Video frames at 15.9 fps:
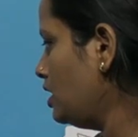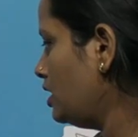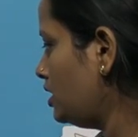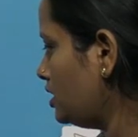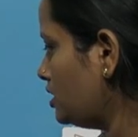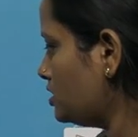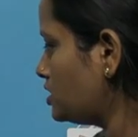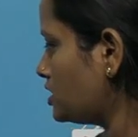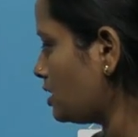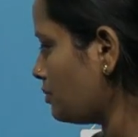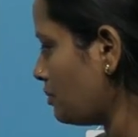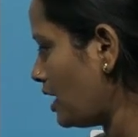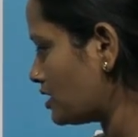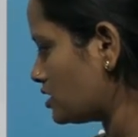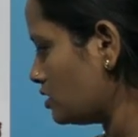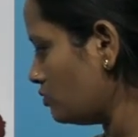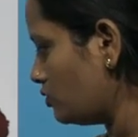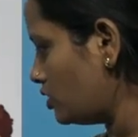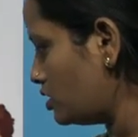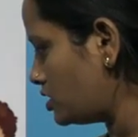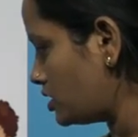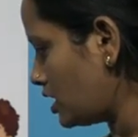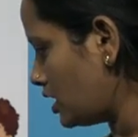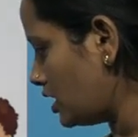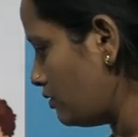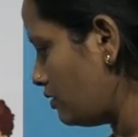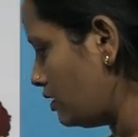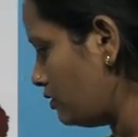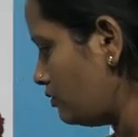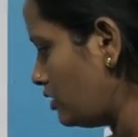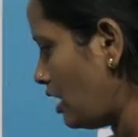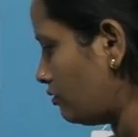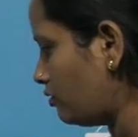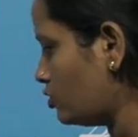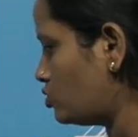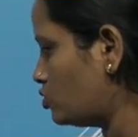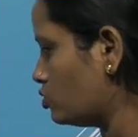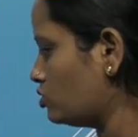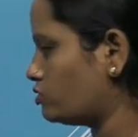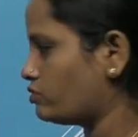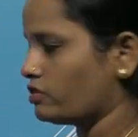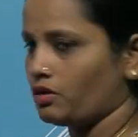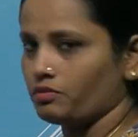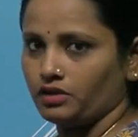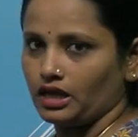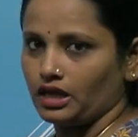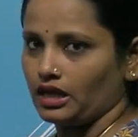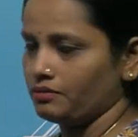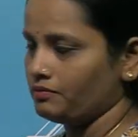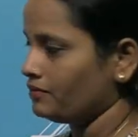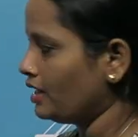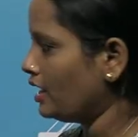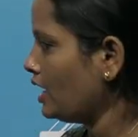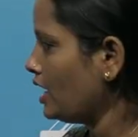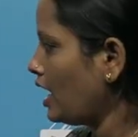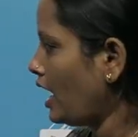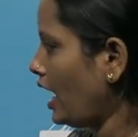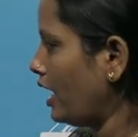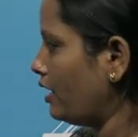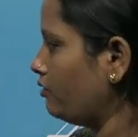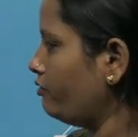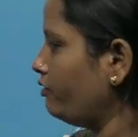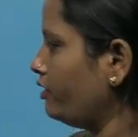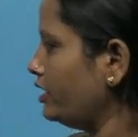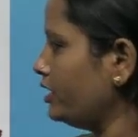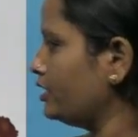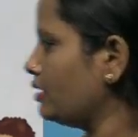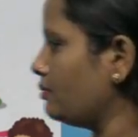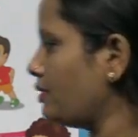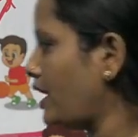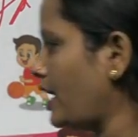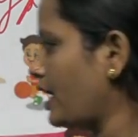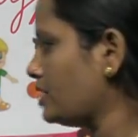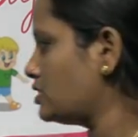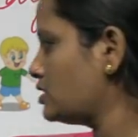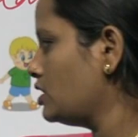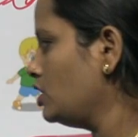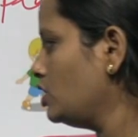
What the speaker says: Here some action words are given, we have to choose from them and fill in the blanks.